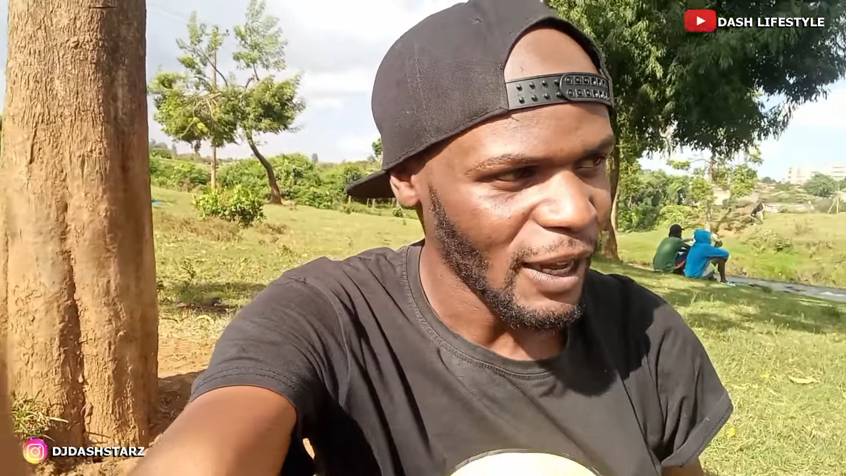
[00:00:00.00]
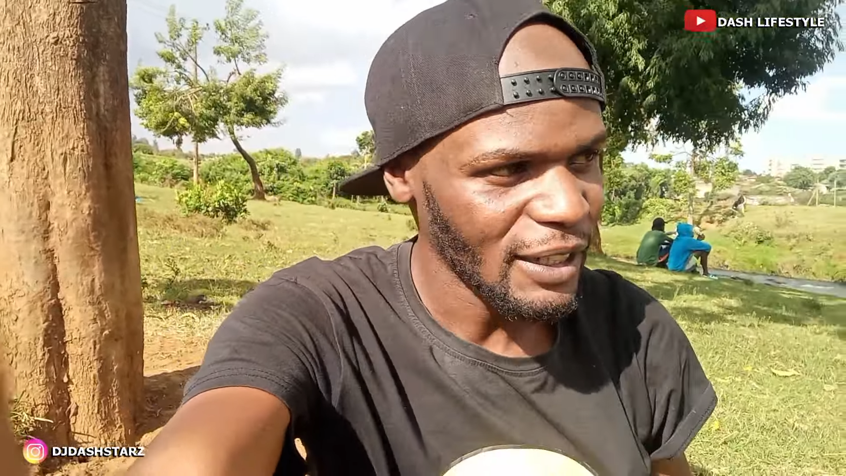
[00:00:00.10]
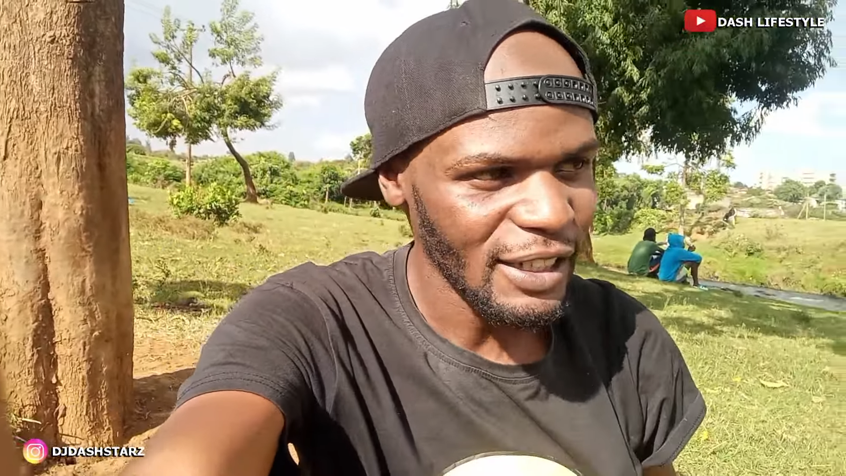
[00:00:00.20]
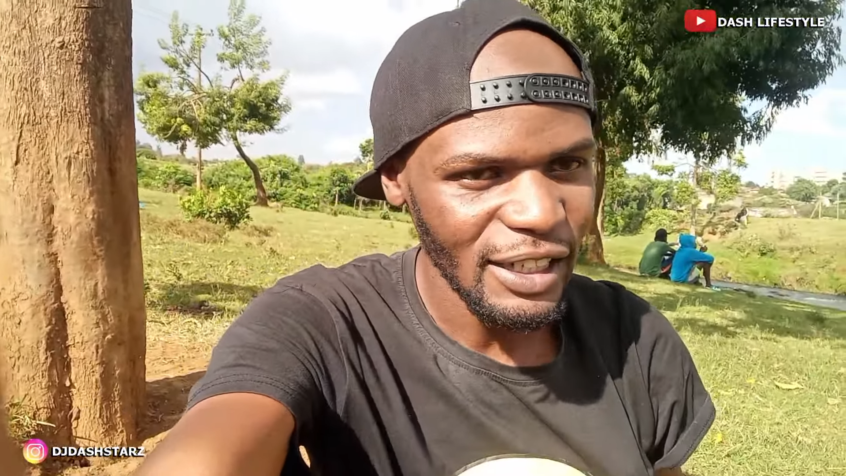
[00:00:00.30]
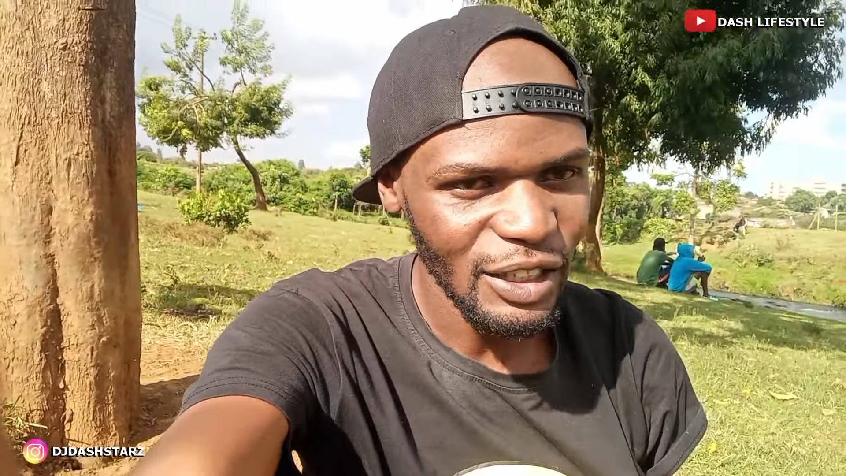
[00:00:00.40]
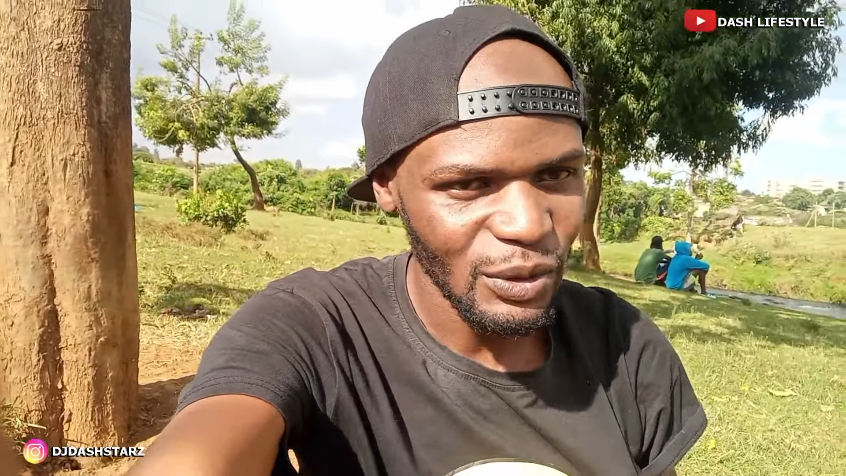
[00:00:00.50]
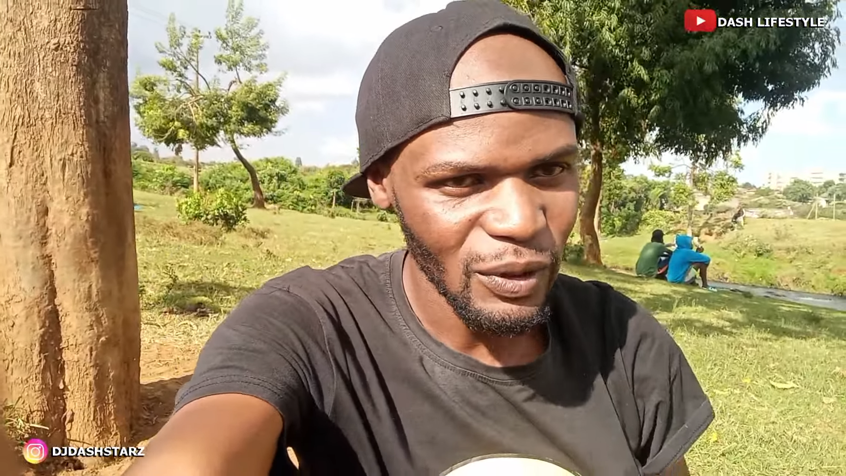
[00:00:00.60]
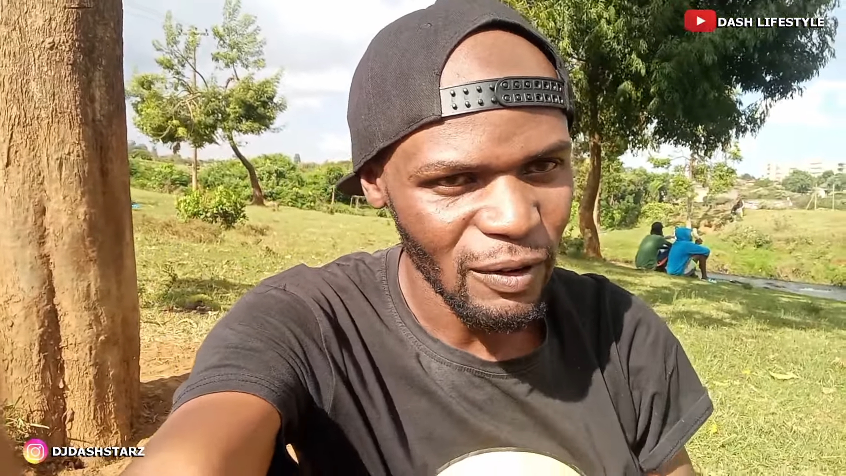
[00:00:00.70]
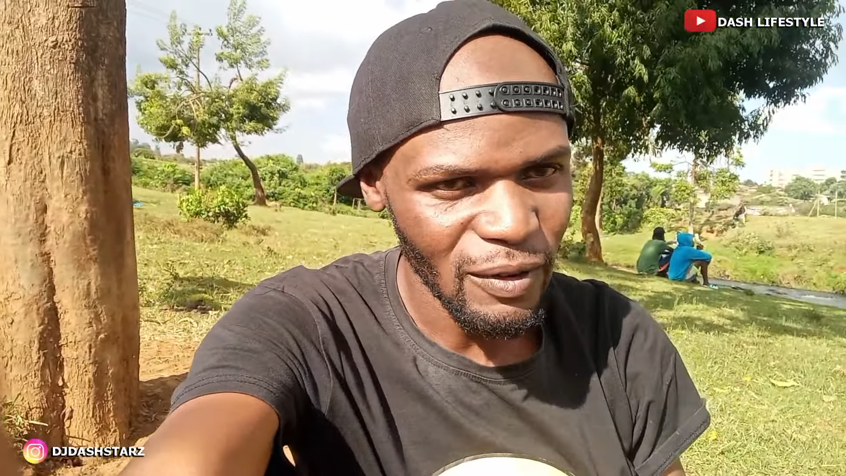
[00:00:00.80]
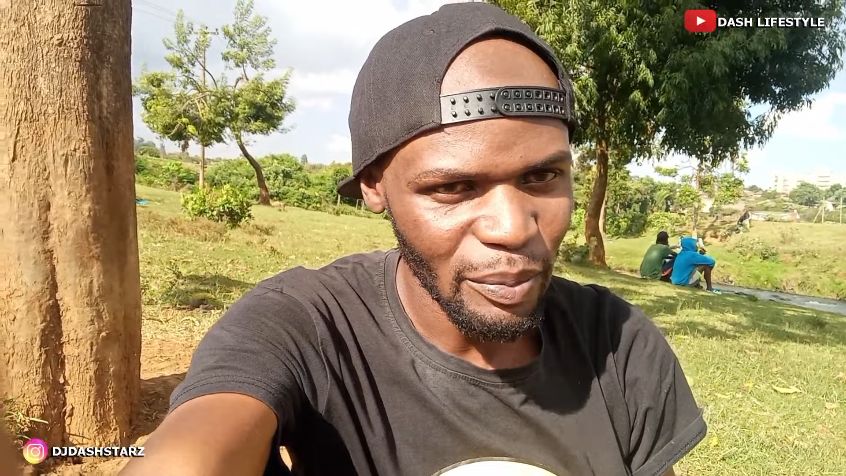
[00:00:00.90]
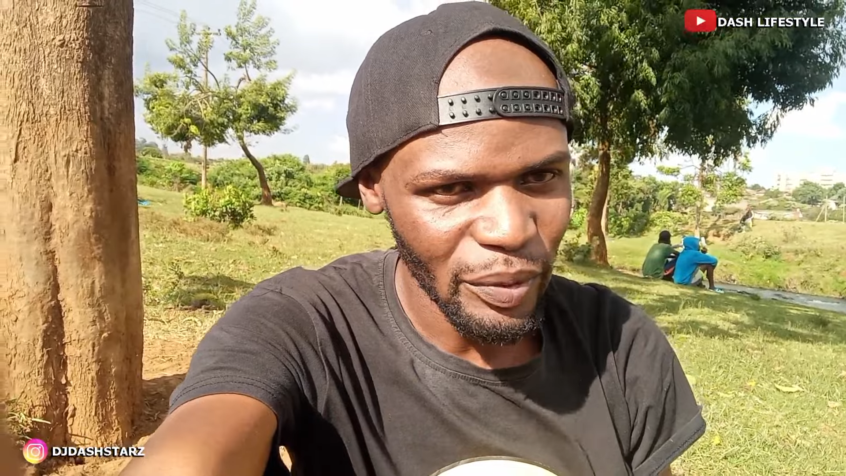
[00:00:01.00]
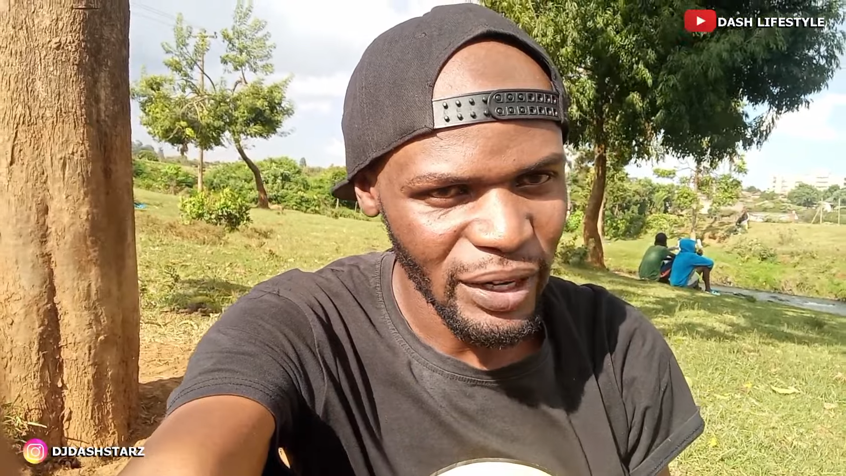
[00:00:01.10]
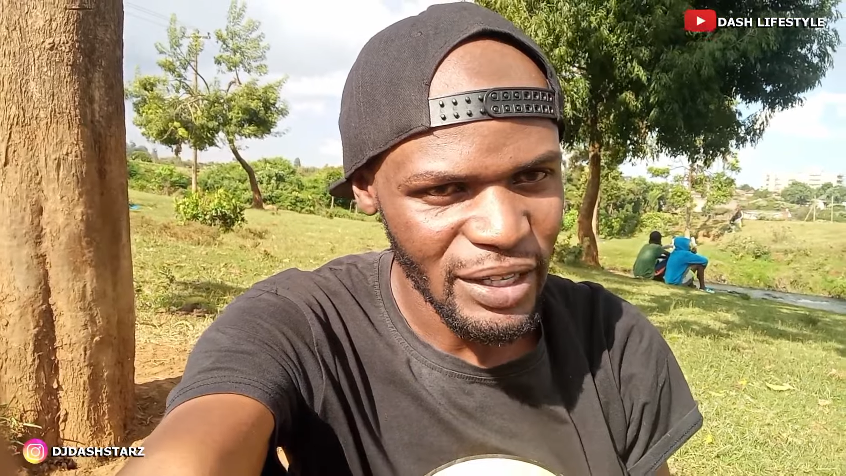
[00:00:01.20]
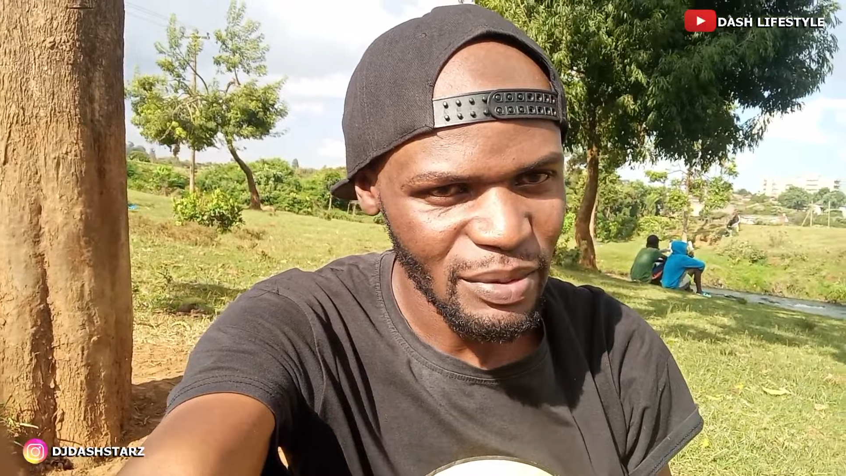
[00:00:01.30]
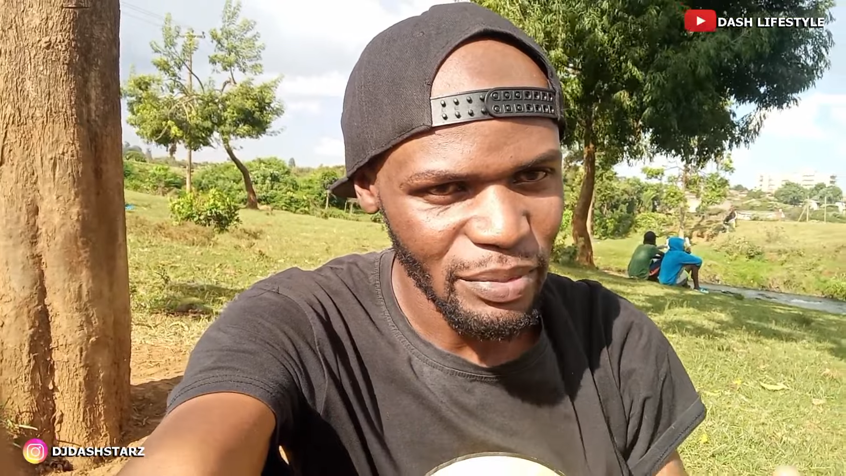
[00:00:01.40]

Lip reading: at least to have a breeze.